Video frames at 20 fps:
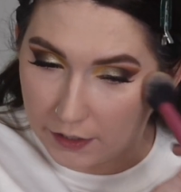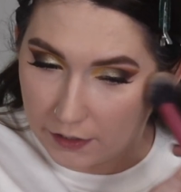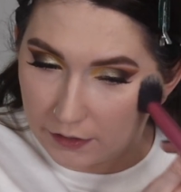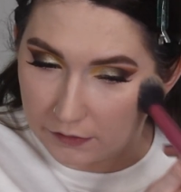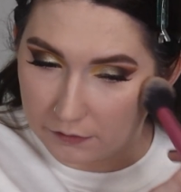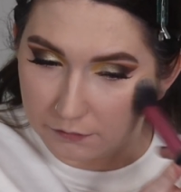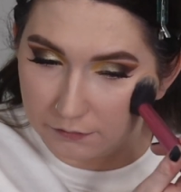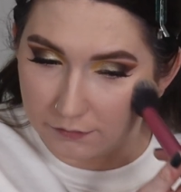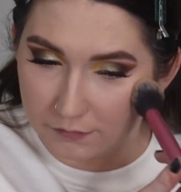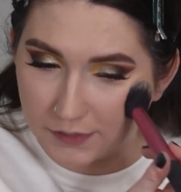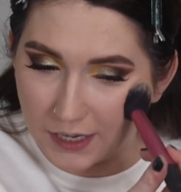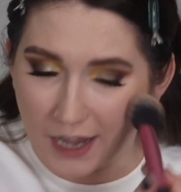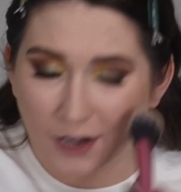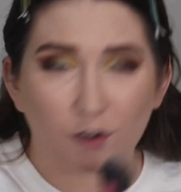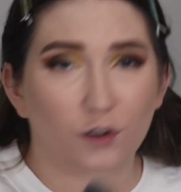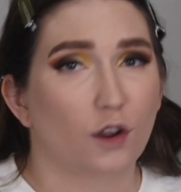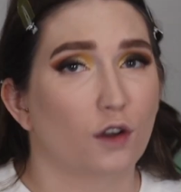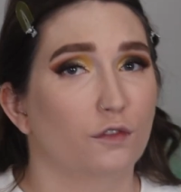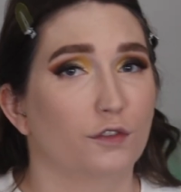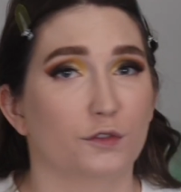and I
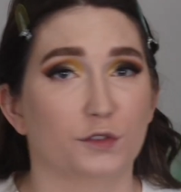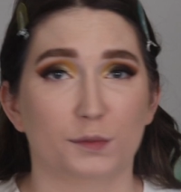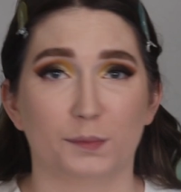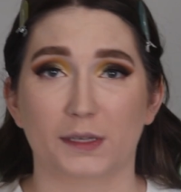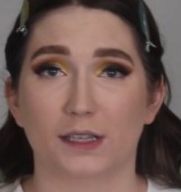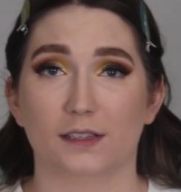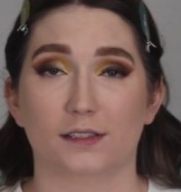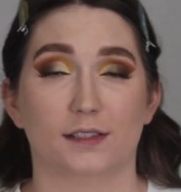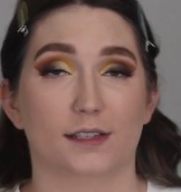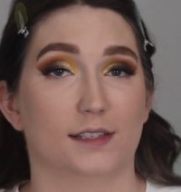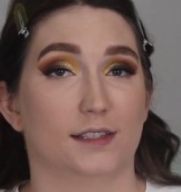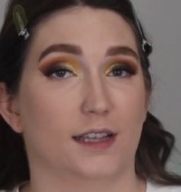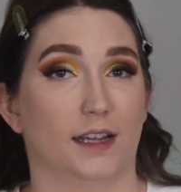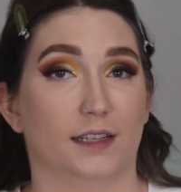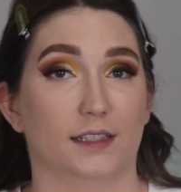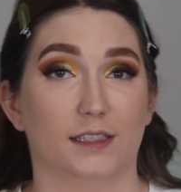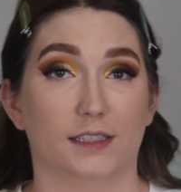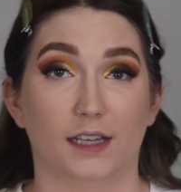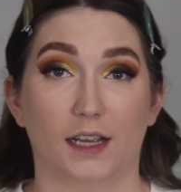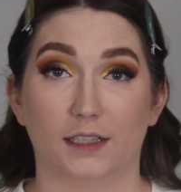don't know if it was because the
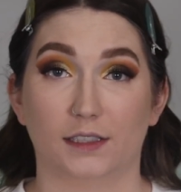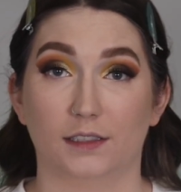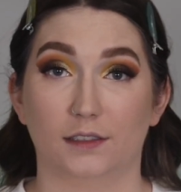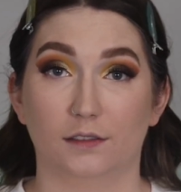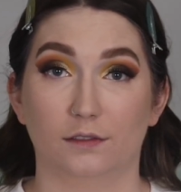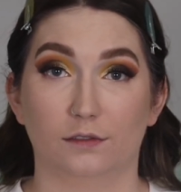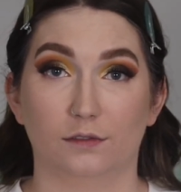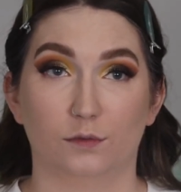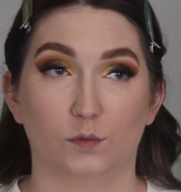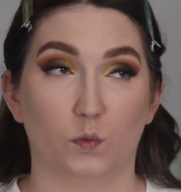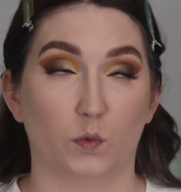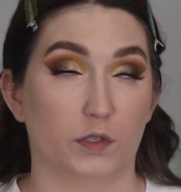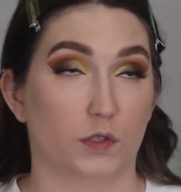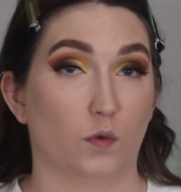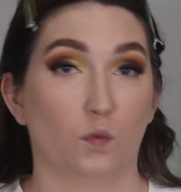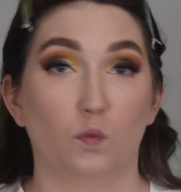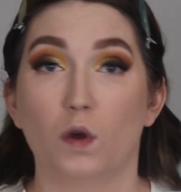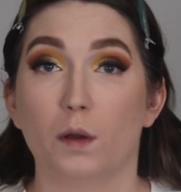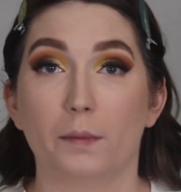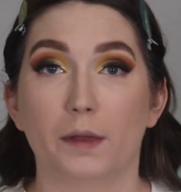second detective was
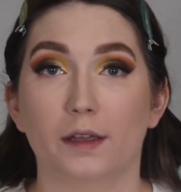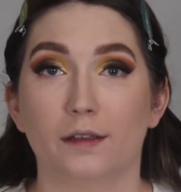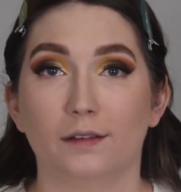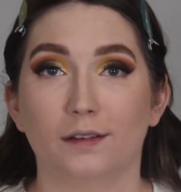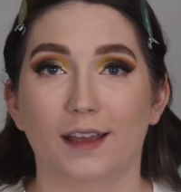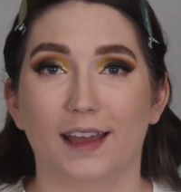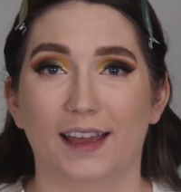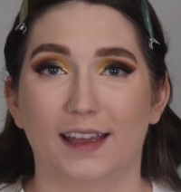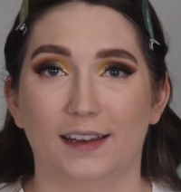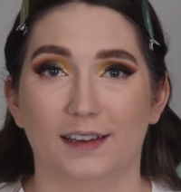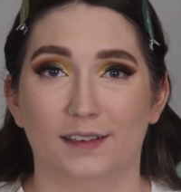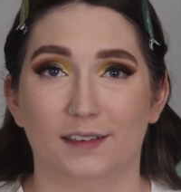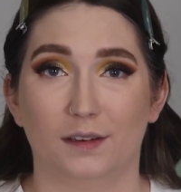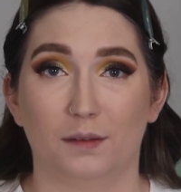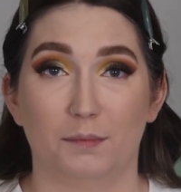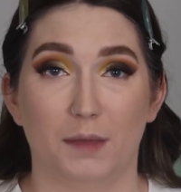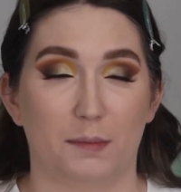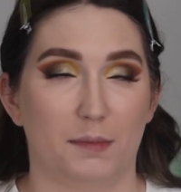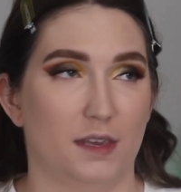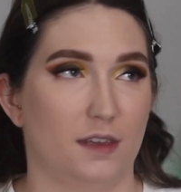a woman and
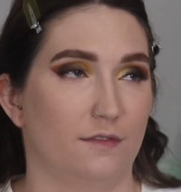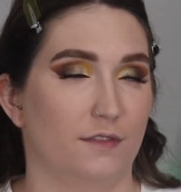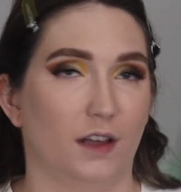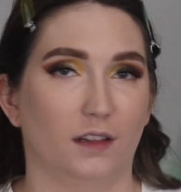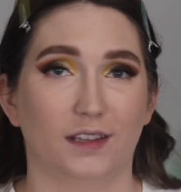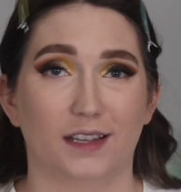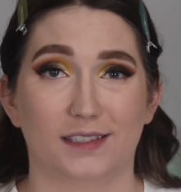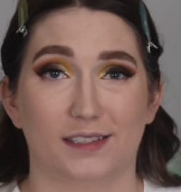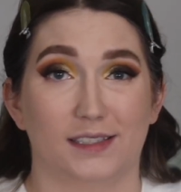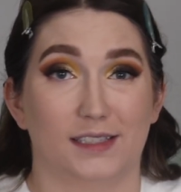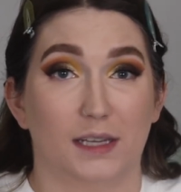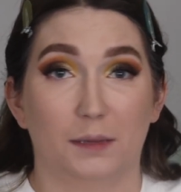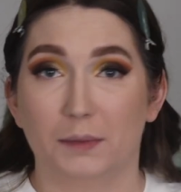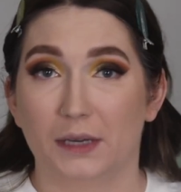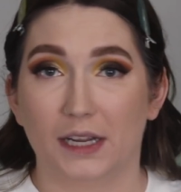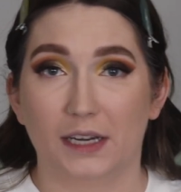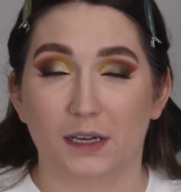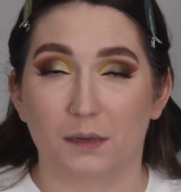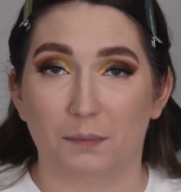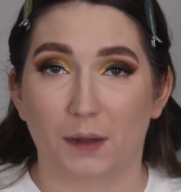maybe he felt less
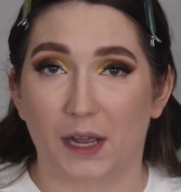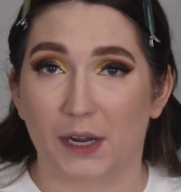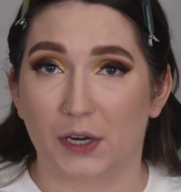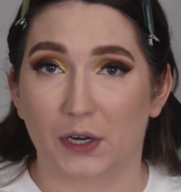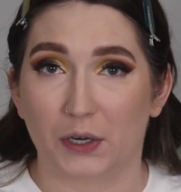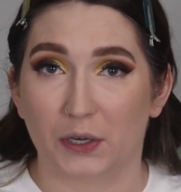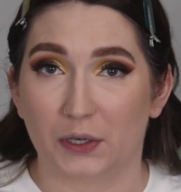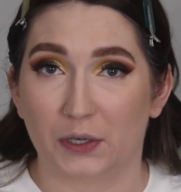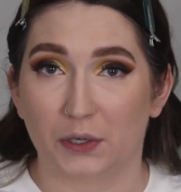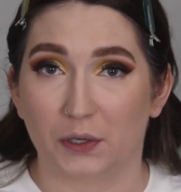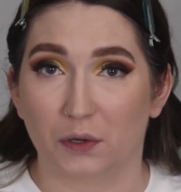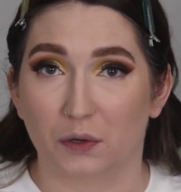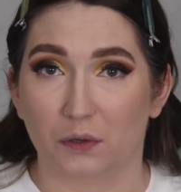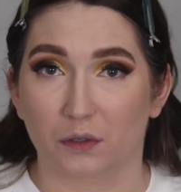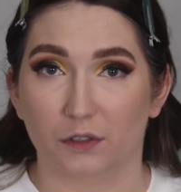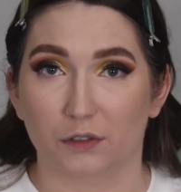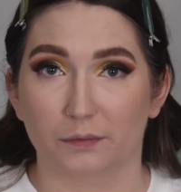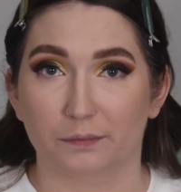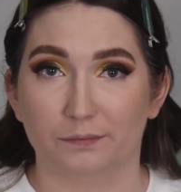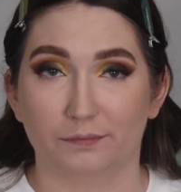intimidated by her,
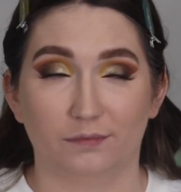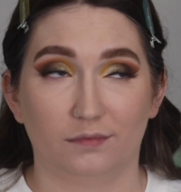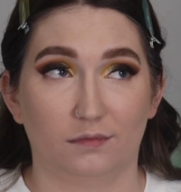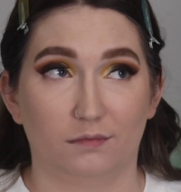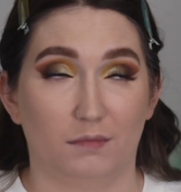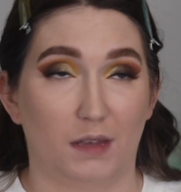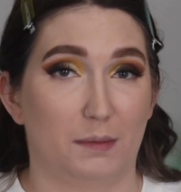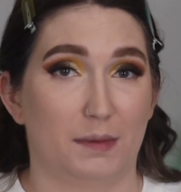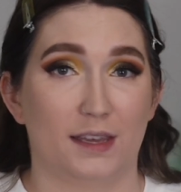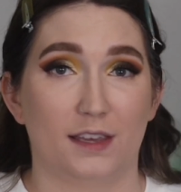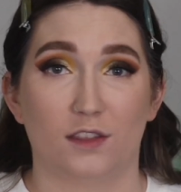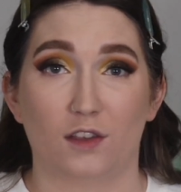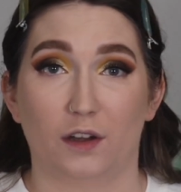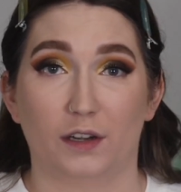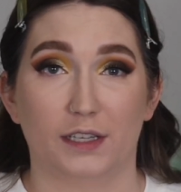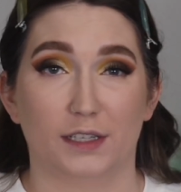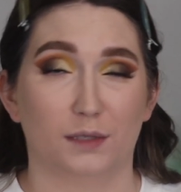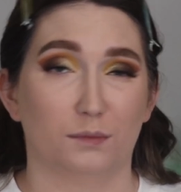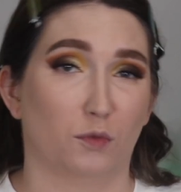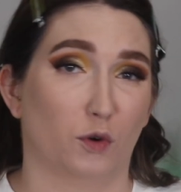or maybe he thought
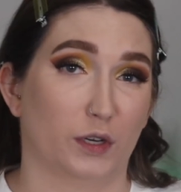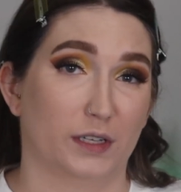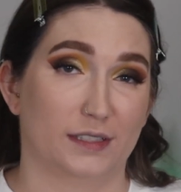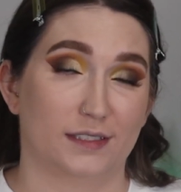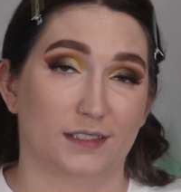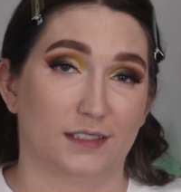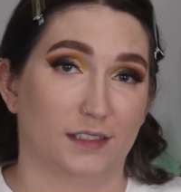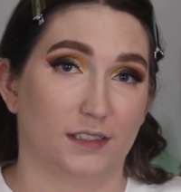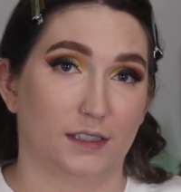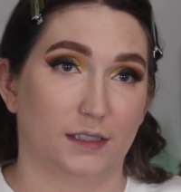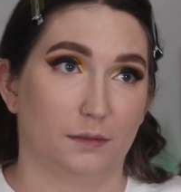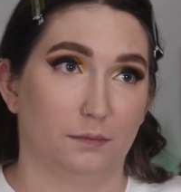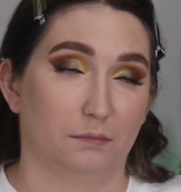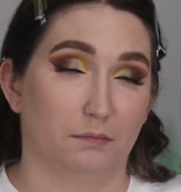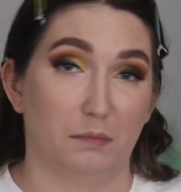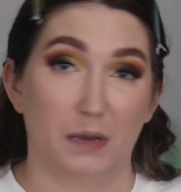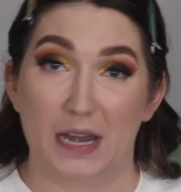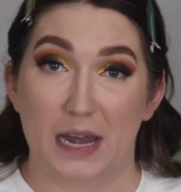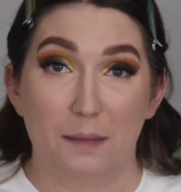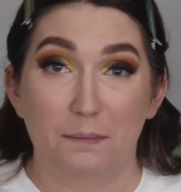he could more easily
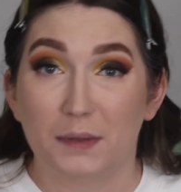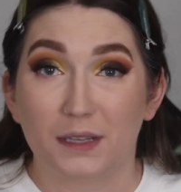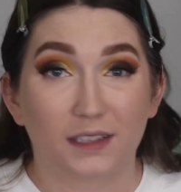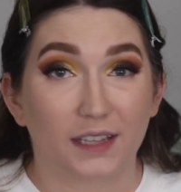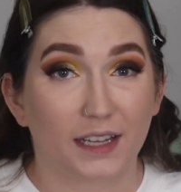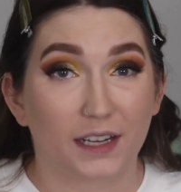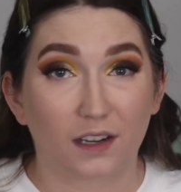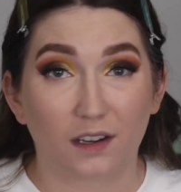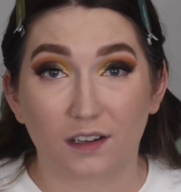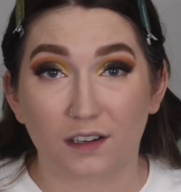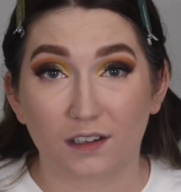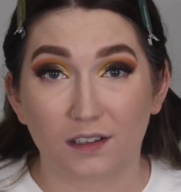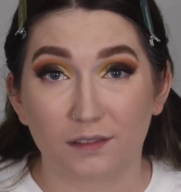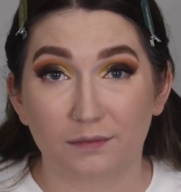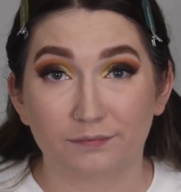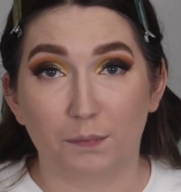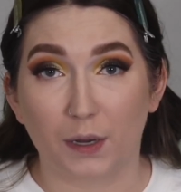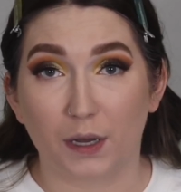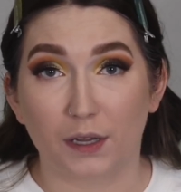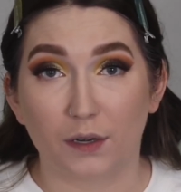manipulate
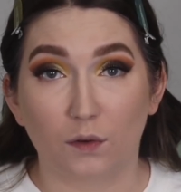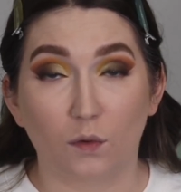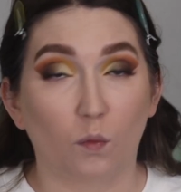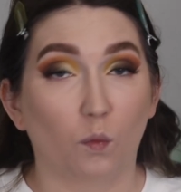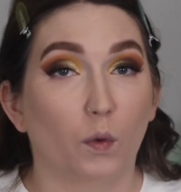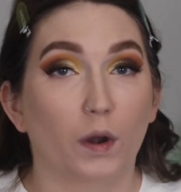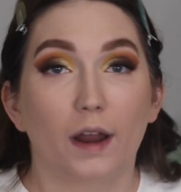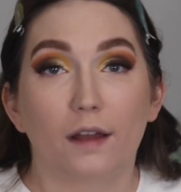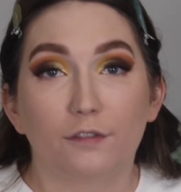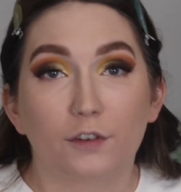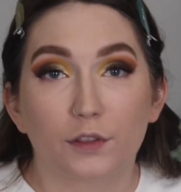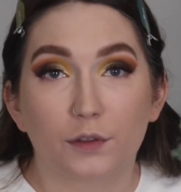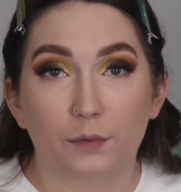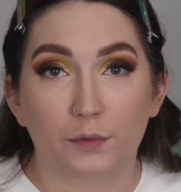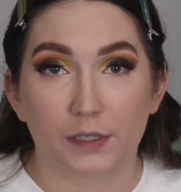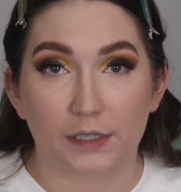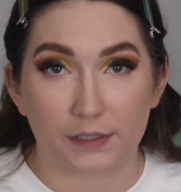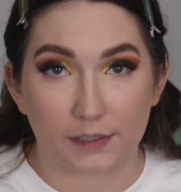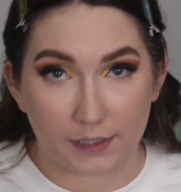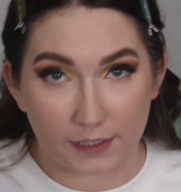her, but whatever the
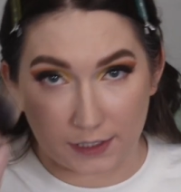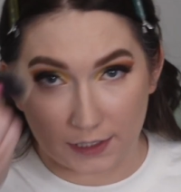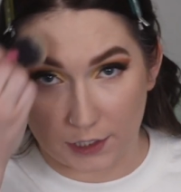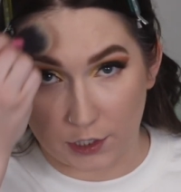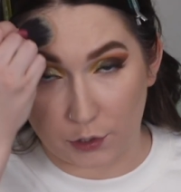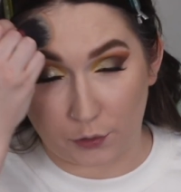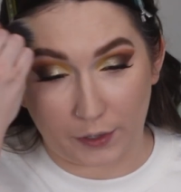reason,